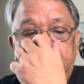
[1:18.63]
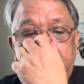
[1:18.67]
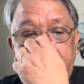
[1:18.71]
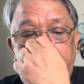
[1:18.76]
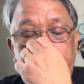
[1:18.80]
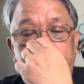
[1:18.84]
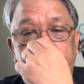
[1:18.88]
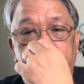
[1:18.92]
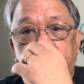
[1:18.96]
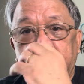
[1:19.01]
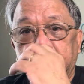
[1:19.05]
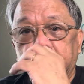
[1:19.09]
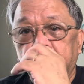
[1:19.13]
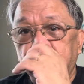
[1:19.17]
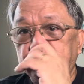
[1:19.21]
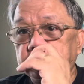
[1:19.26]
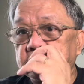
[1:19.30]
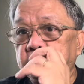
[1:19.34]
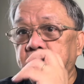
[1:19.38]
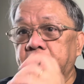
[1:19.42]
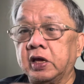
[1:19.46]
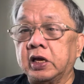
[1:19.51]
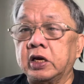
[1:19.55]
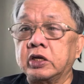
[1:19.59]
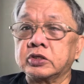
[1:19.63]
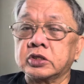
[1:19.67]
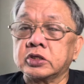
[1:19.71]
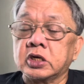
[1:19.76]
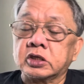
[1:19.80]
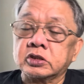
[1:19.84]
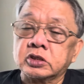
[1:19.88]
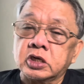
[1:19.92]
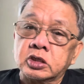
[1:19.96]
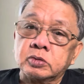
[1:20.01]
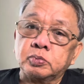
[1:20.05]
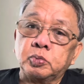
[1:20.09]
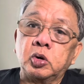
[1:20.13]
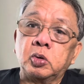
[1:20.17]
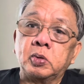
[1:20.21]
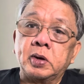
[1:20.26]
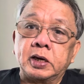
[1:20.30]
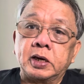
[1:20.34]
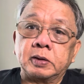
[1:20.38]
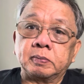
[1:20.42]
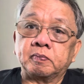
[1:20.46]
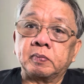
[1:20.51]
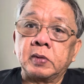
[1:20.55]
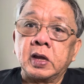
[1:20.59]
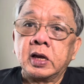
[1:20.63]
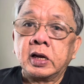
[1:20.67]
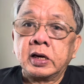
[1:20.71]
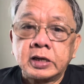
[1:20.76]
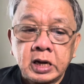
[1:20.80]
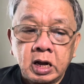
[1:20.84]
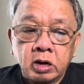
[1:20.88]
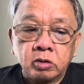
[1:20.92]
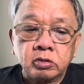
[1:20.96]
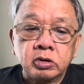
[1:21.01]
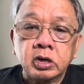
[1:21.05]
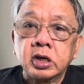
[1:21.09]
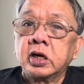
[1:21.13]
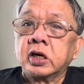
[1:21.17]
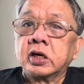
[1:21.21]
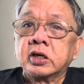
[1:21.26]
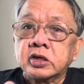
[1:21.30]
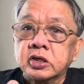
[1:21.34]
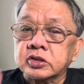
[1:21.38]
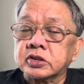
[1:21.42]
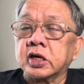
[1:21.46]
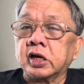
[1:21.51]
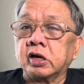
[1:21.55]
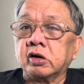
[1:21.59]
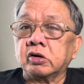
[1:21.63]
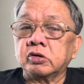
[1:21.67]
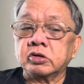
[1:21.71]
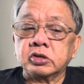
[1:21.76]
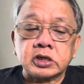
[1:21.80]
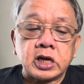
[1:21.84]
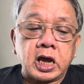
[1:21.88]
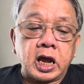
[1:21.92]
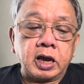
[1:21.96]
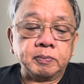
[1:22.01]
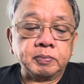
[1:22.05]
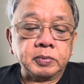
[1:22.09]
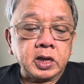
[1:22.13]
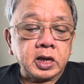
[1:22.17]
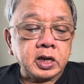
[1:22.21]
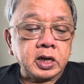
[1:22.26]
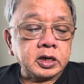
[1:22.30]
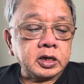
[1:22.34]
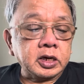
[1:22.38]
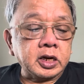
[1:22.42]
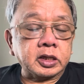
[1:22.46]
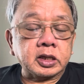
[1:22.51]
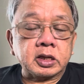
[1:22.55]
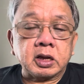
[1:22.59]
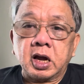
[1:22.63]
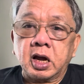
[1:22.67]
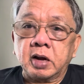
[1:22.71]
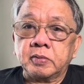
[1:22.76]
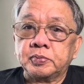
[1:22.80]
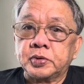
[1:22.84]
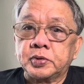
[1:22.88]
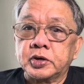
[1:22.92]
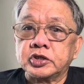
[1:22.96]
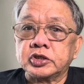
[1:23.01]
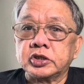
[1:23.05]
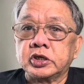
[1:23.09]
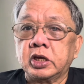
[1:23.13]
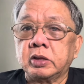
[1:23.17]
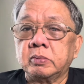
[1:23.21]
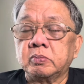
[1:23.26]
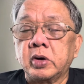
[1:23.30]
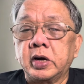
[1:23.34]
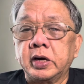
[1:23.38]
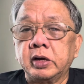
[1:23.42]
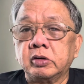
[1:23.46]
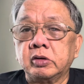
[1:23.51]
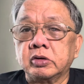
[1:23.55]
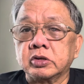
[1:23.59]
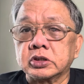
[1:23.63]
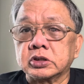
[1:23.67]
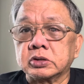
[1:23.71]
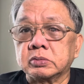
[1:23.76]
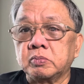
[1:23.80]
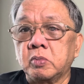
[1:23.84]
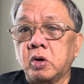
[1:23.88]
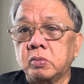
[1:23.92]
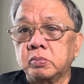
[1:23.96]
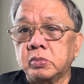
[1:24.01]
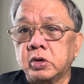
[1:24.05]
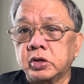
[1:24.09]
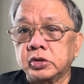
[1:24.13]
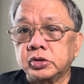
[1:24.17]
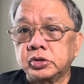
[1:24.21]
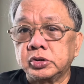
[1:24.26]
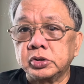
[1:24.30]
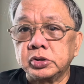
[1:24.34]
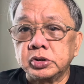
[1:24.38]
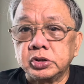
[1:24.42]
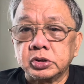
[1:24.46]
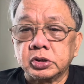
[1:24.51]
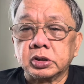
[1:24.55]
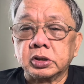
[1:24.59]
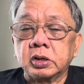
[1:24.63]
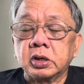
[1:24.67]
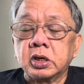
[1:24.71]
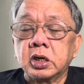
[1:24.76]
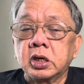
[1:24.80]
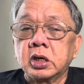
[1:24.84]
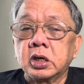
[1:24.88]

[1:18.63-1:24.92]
And it is a very successful one. Now, the second time that President Marcos Bongbong Jr.